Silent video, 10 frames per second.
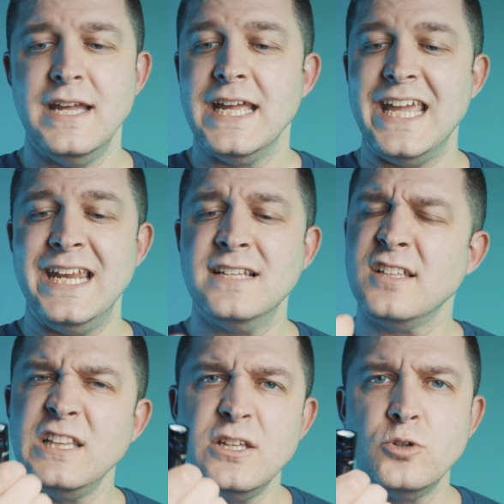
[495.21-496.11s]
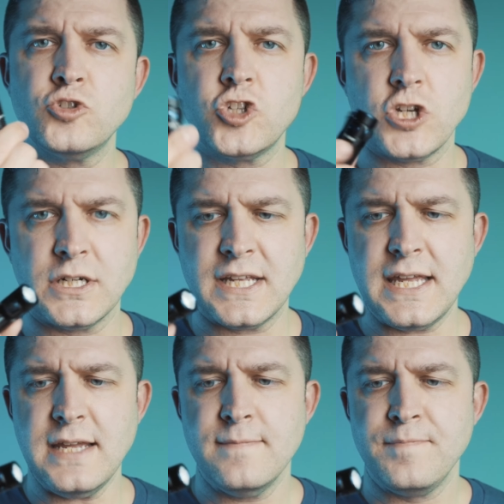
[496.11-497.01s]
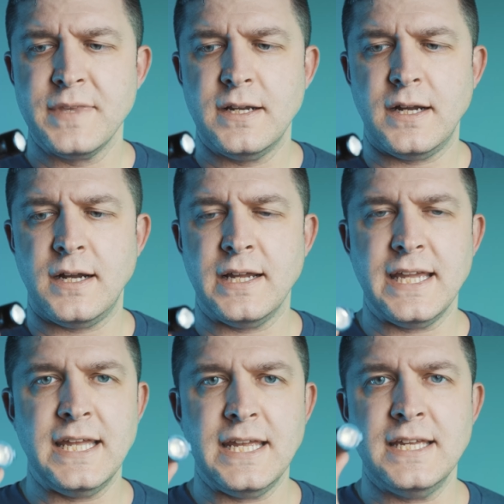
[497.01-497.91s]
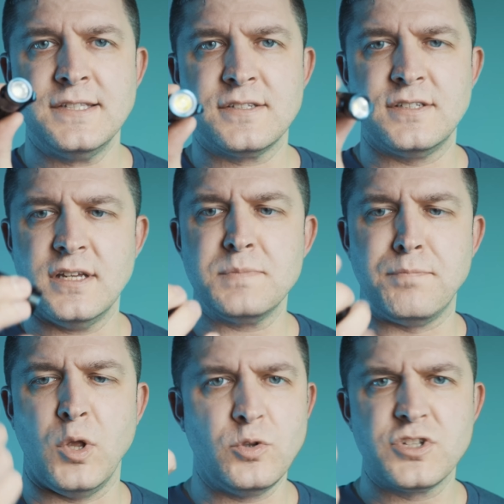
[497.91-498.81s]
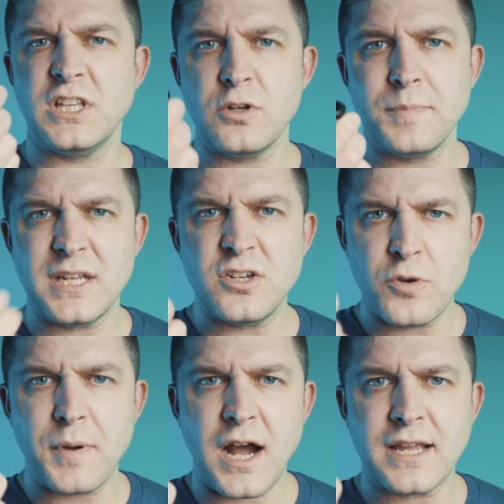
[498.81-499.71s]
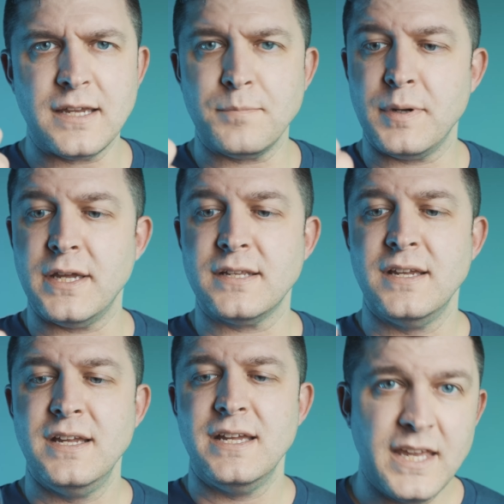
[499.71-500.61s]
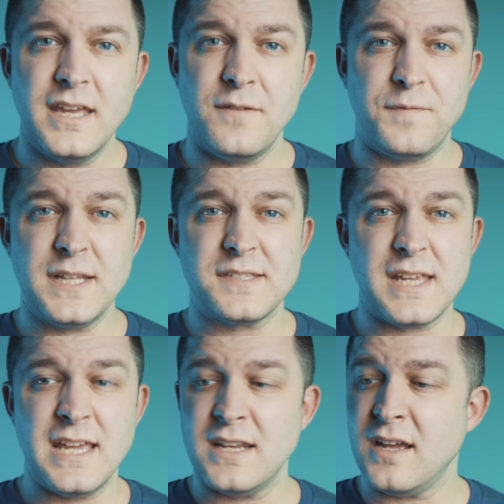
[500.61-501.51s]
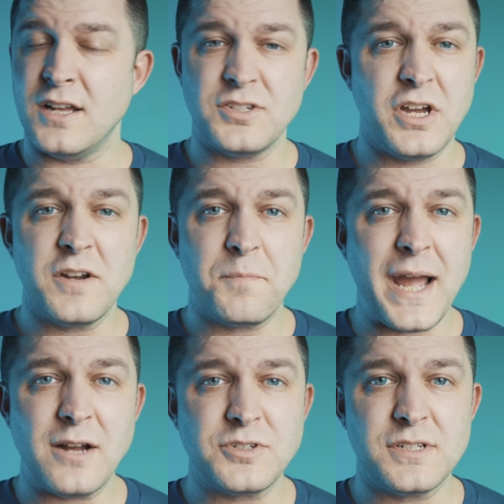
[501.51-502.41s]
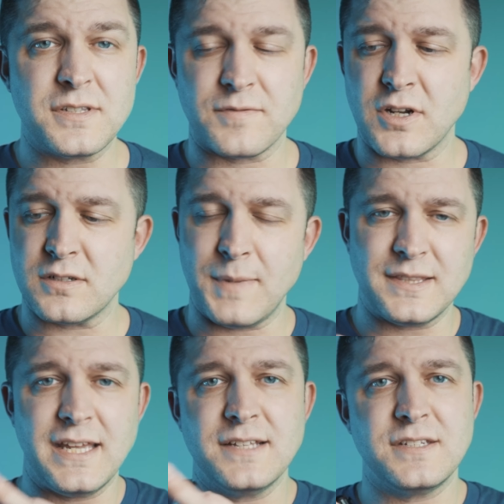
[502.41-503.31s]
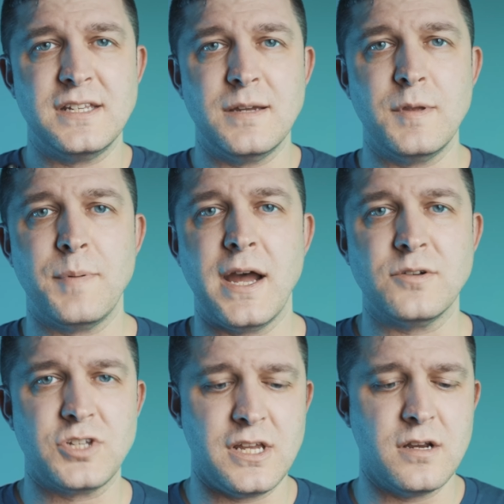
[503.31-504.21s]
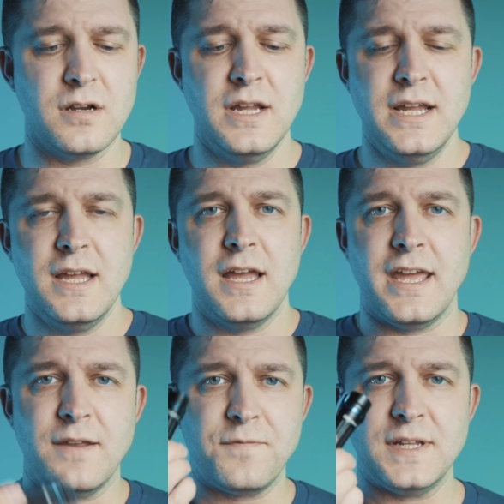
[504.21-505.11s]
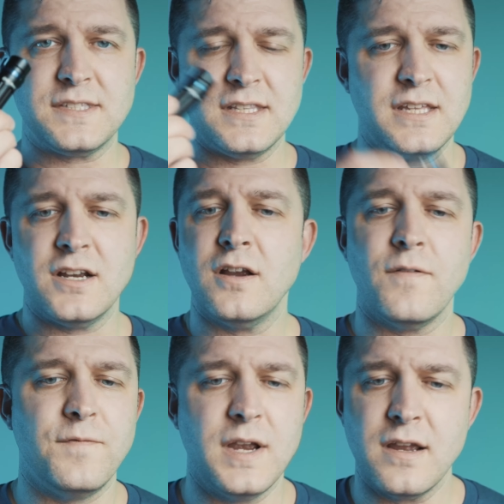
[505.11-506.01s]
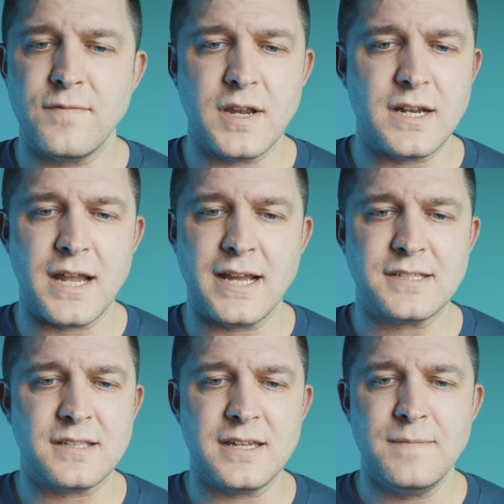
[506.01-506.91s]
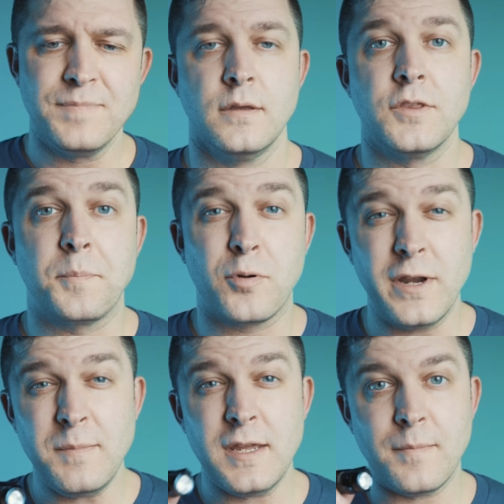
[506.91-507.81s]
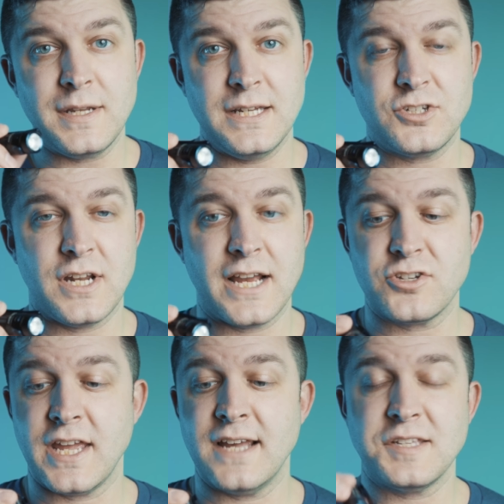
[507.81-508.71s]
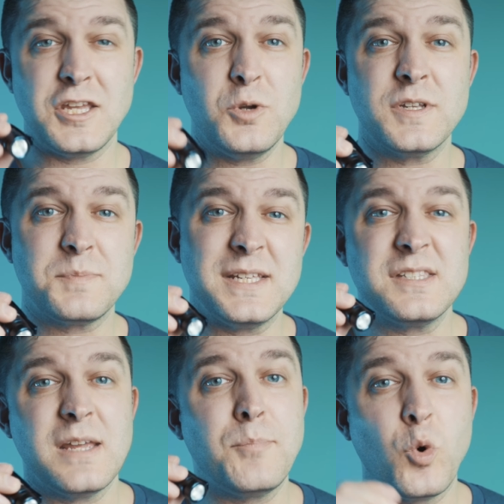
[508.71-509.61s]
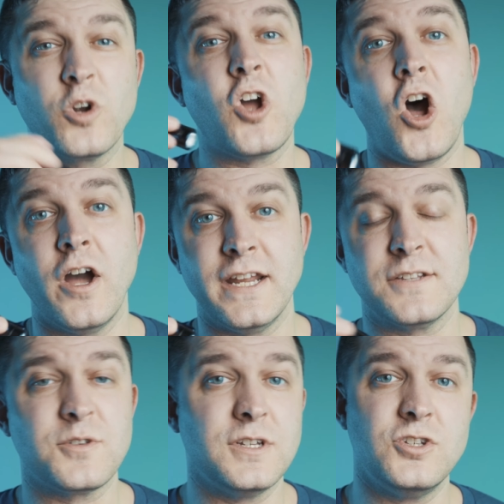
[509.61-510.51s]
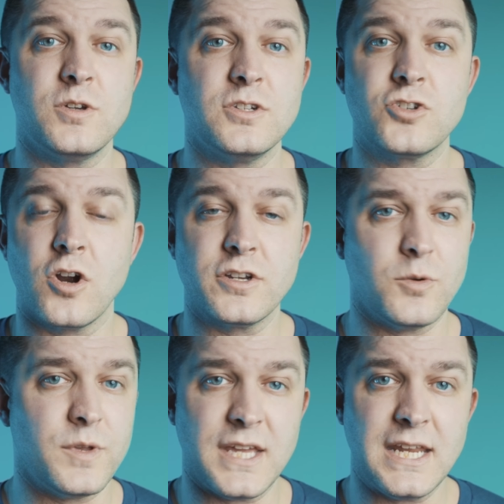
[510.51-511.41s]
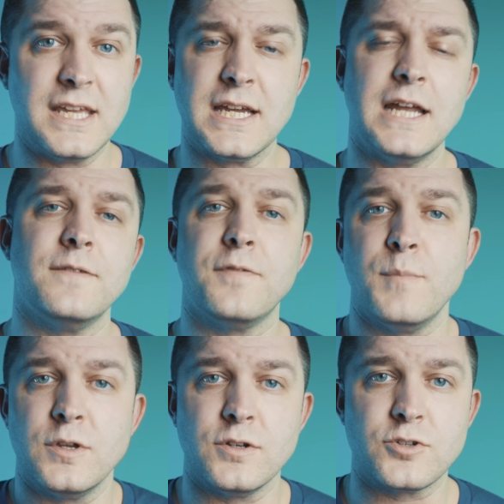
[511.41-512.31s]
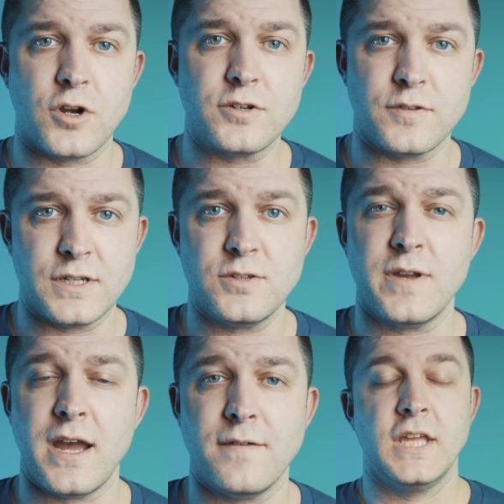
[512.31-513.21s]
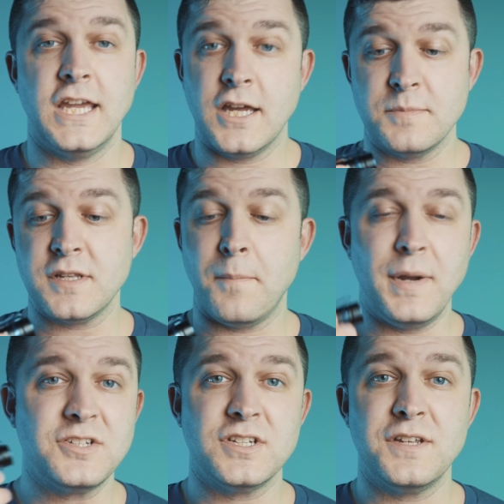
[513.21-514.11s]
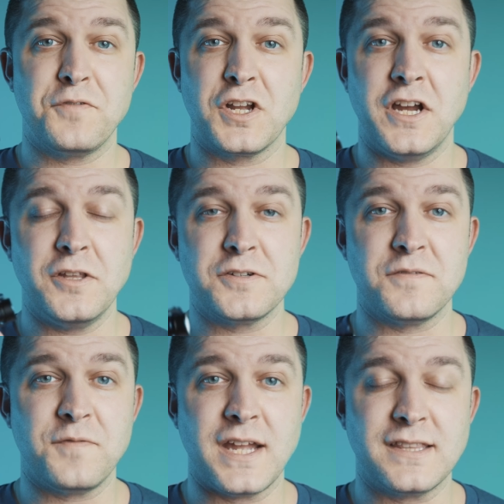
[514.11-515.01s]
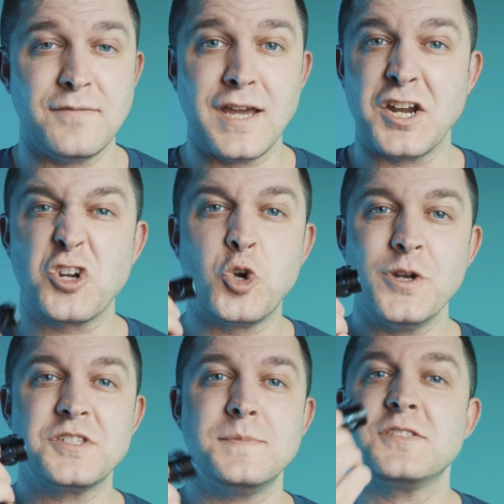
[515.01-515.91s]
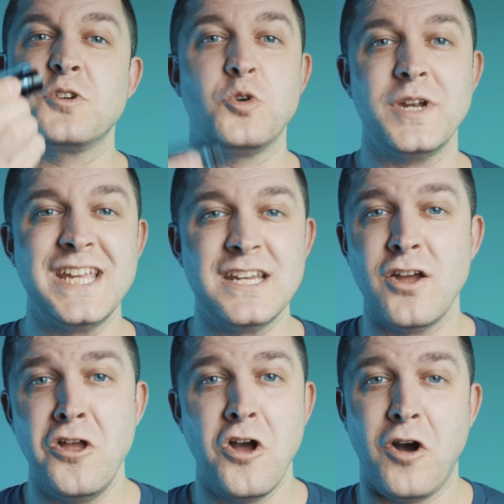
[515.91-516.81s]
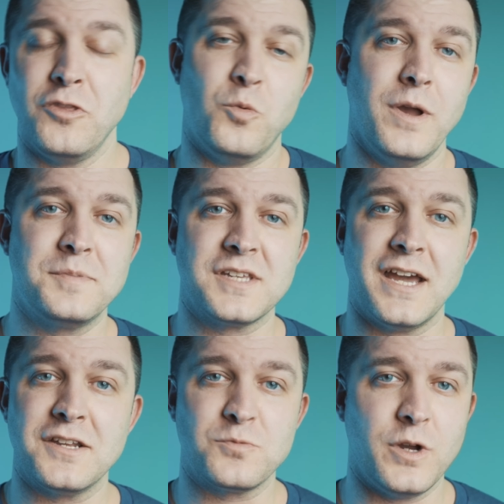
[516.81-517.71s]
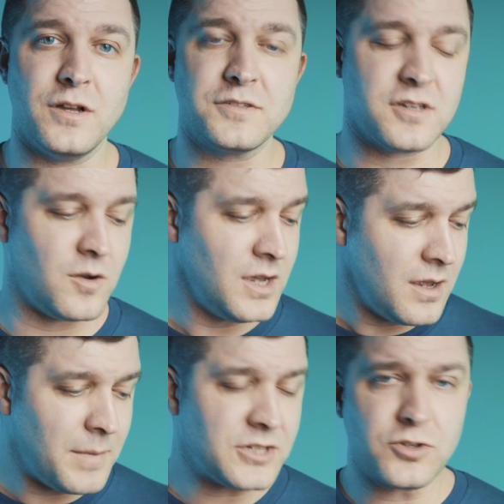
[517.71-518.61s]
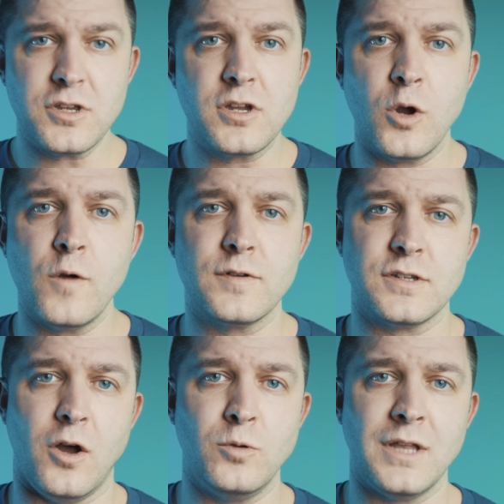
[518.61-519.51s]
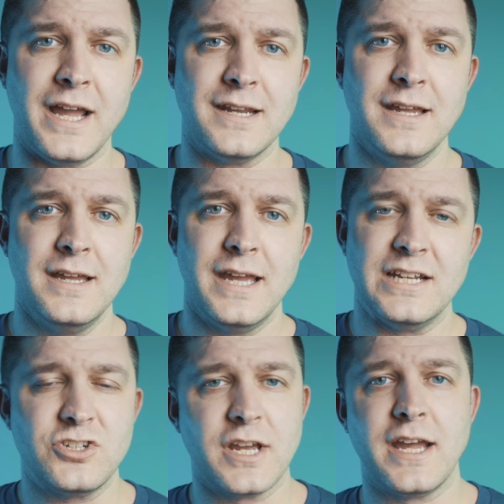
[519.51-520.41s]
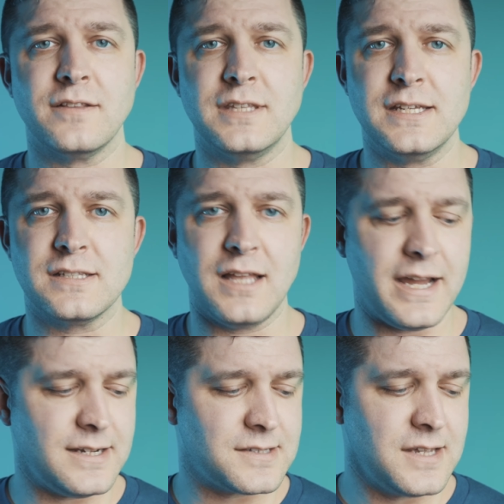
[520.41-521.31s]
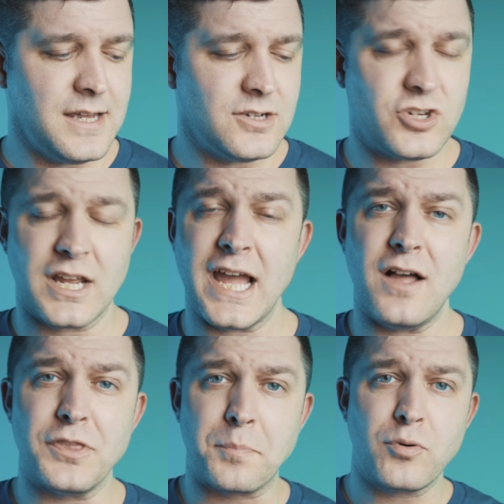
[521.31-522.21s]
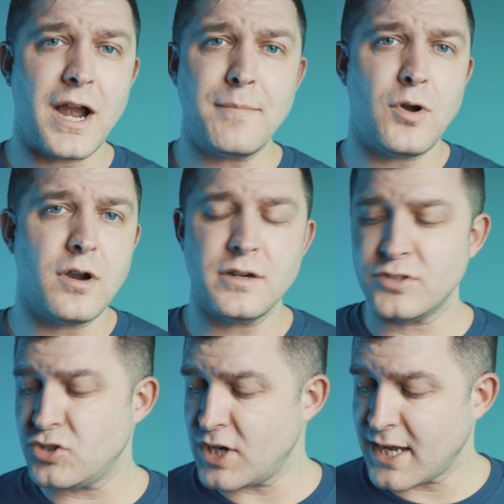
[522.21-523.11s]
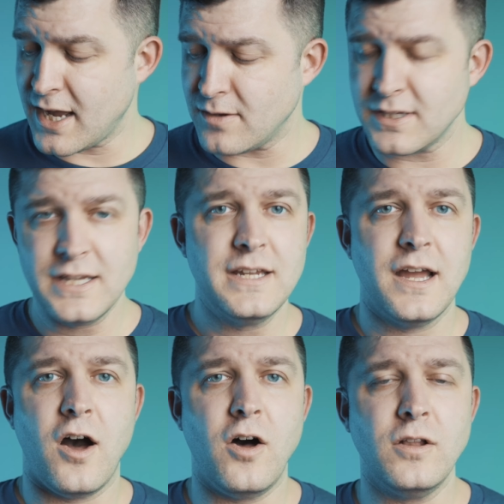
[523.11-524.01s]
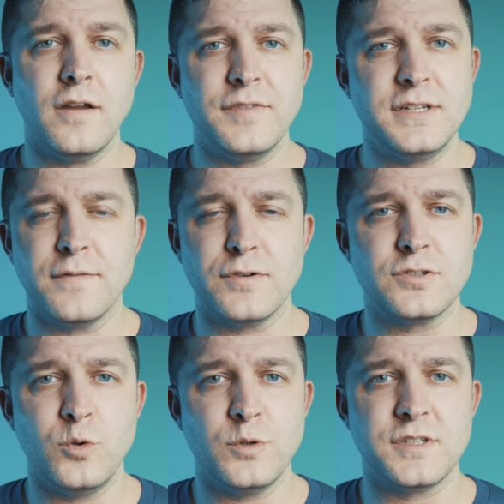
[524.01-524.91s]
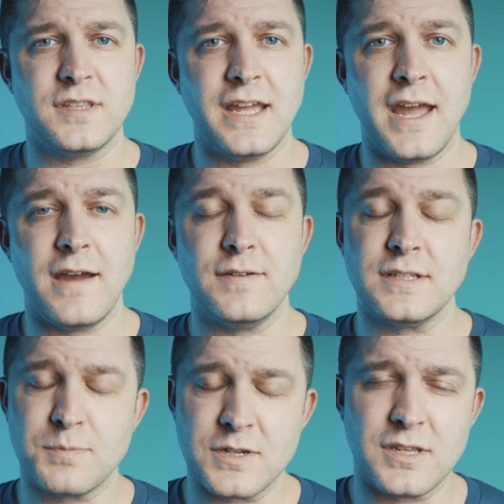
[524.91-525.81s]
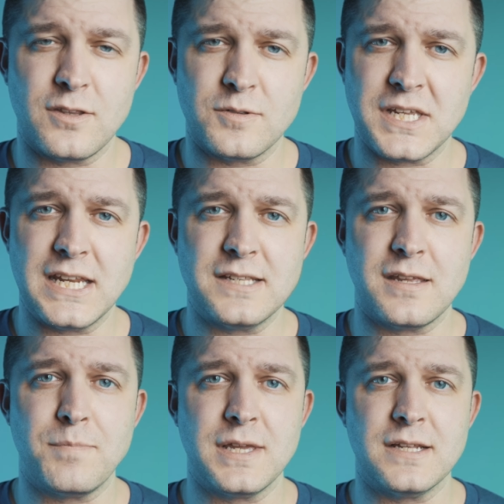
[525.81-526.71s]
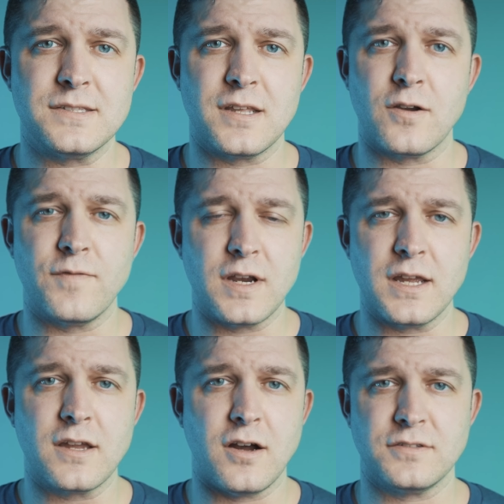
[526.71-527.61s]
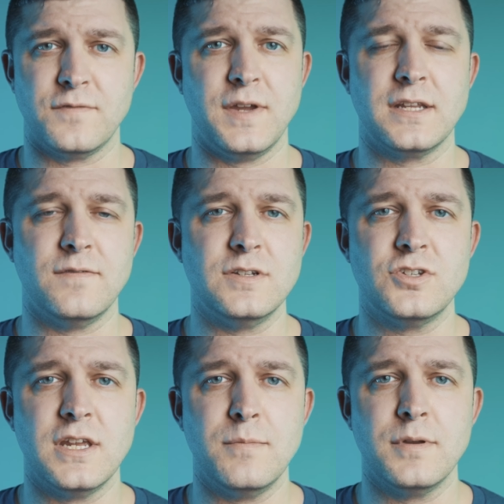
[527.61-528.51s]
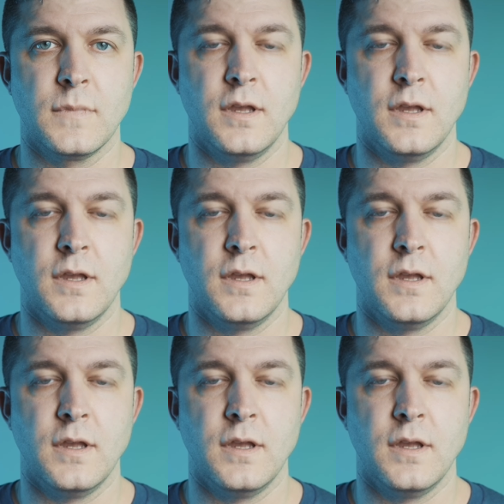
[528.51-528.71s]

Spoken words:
It is a little chunky. It does bulge a little bit in your pocket, but it fits in a ton of pouches. I've talked about the STW pouch here, and it fits in there very, very nicely. The premium edition actually has a USB-C port on it so that you can charge it with any kind of familiar charger that you have. It comes in a bunch of different colors. In fact, they've got a Christmas green on the website as well. So make sure you go over to Olight and check out these lights. Check out the pry bars, check out all of the different tools that they have, especially those EDC pens that are very cost effective and cheap.